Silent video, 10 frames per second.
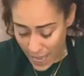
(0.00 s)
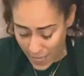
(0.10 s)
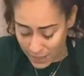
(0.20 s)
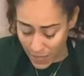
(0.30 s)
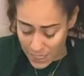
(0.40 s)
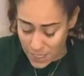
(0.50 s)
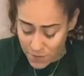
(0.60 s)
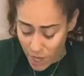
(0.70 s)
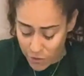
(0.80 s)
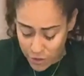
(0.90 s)
And lots of
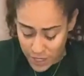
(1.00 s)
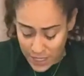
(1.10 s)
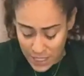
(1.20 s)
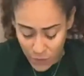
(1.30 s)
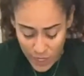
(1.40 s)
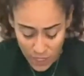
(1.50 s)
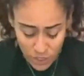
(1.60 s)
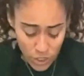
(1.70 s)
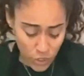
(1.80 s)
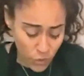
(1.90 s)
other things that we
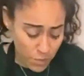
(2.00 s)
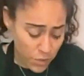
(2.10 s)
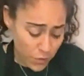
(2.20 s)
consume